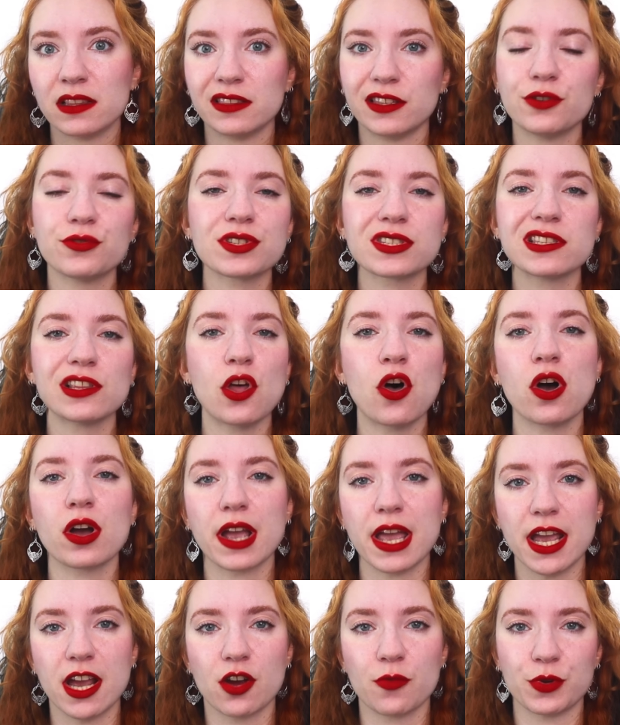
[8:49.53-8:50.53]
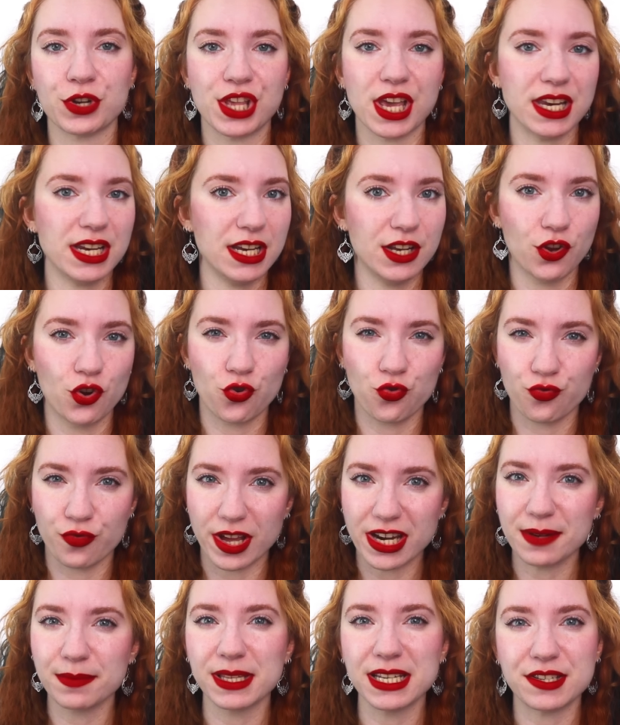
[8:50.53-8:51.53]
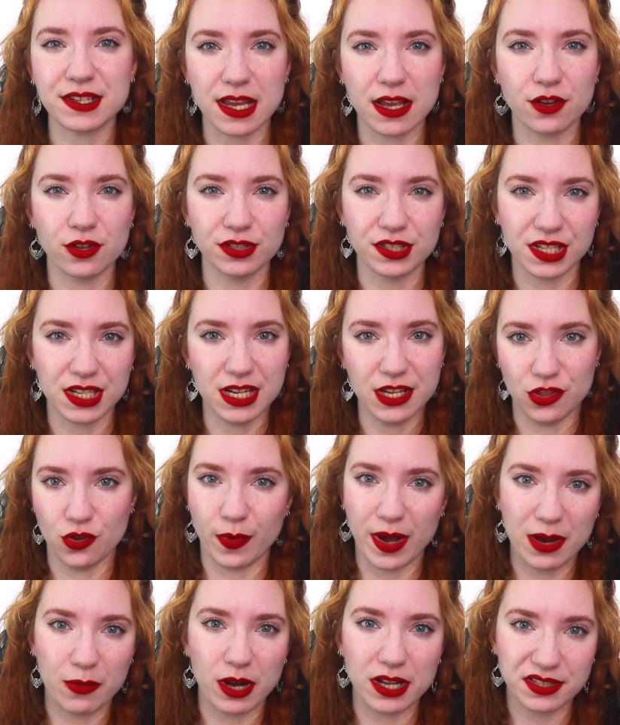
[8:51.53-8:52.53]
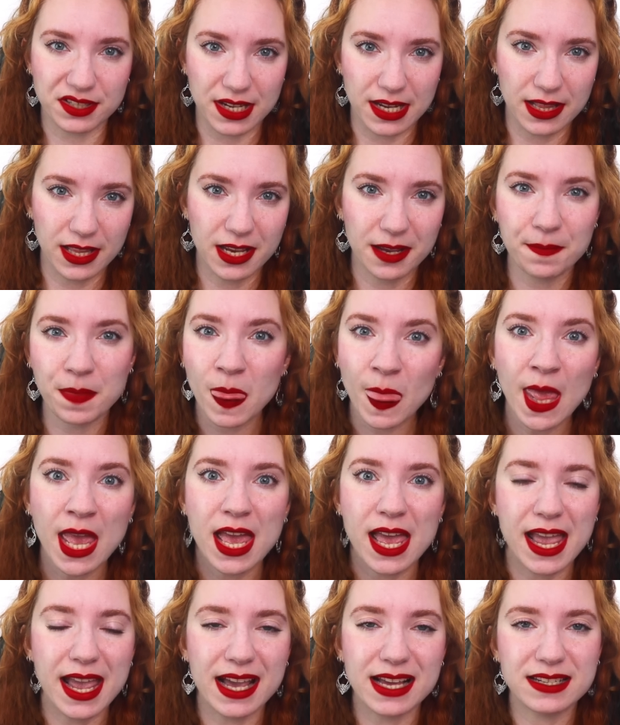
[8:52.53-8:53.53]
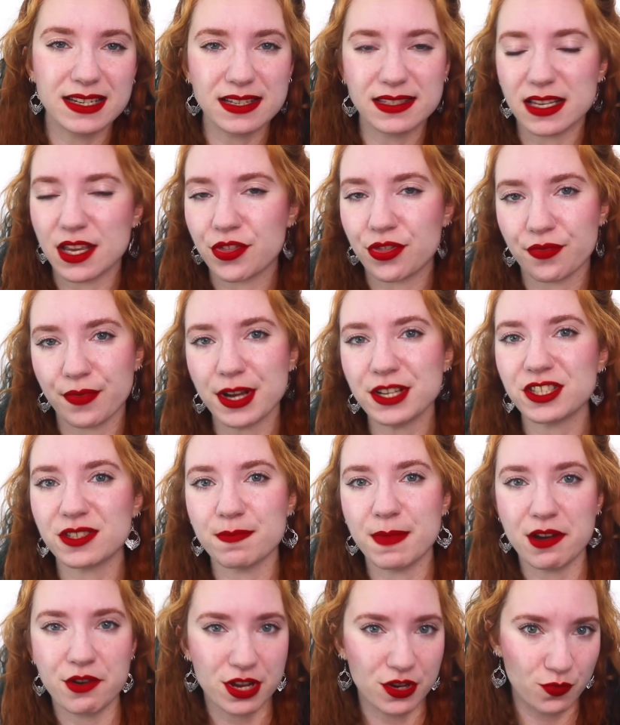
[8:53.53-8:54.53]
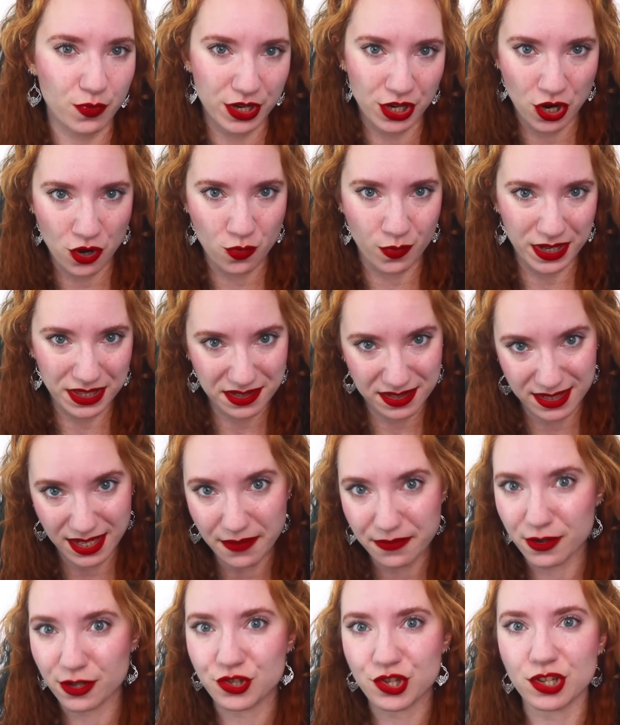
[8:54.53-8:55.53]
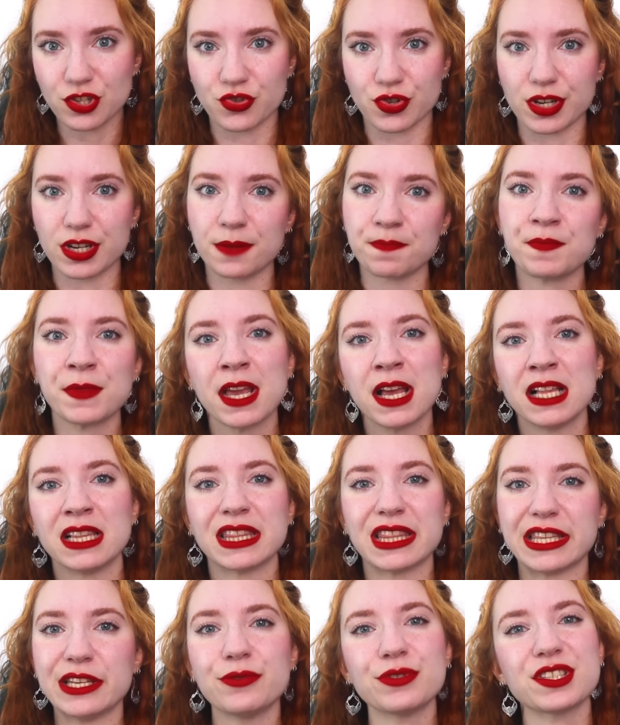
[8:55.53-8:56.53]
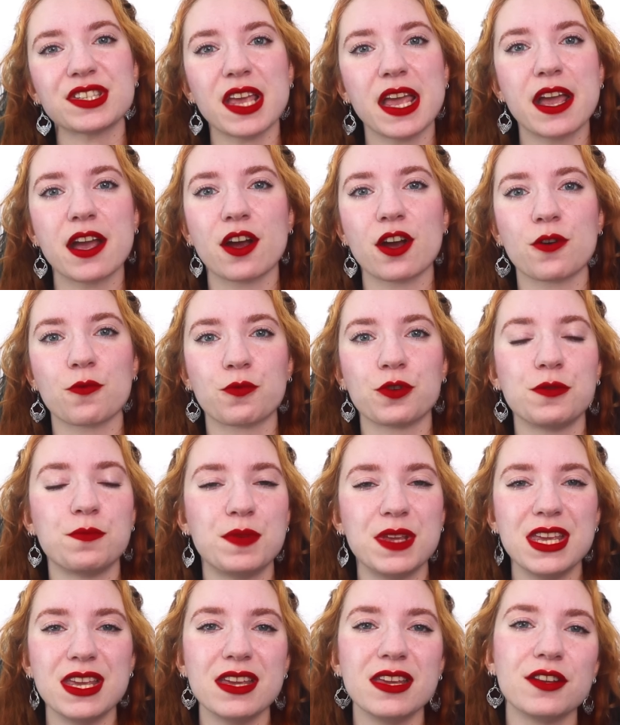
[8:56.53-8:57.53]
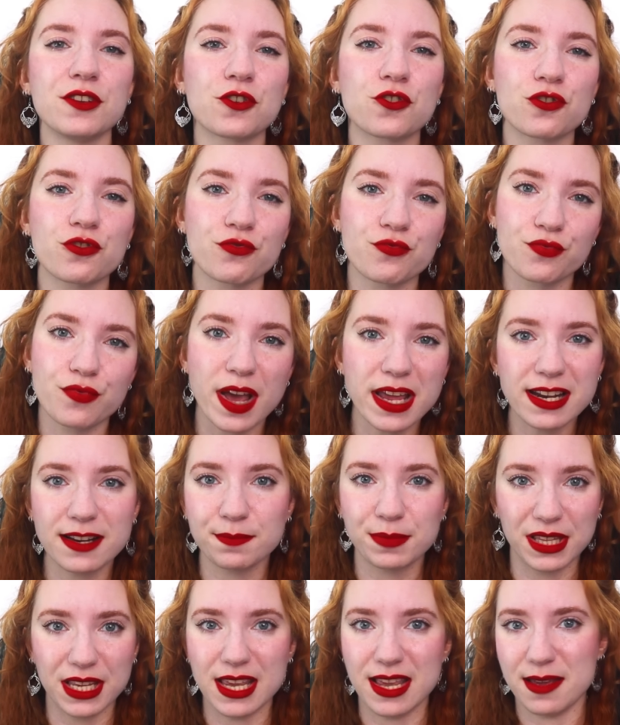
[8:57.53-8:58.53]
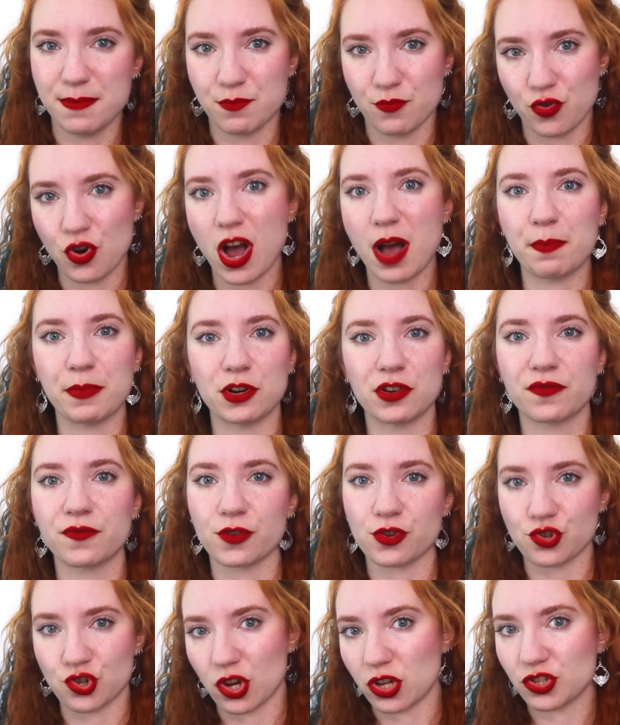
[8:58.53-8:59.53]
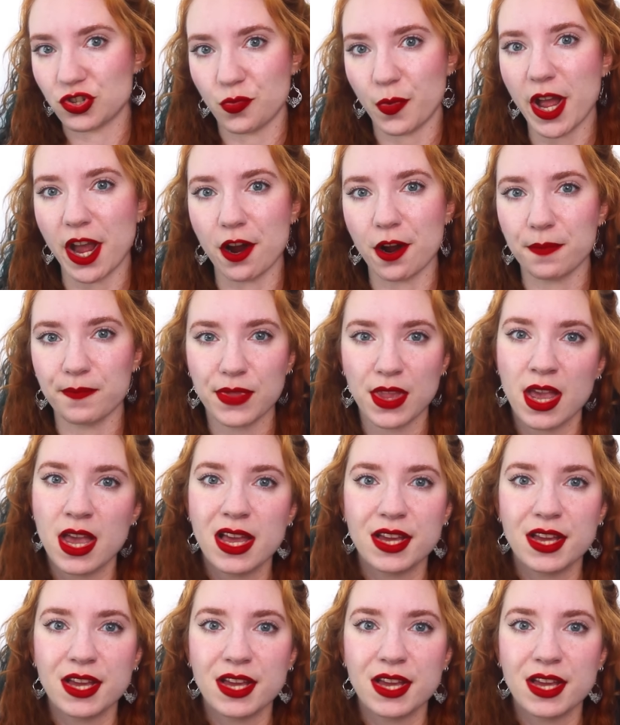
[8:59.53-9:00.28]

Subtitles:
Loose, long hair would get incredibly tangled and in the way while sailing, and as a thrice-married widow with several children, loose hair would be incredibly improper for Jeanne to wear.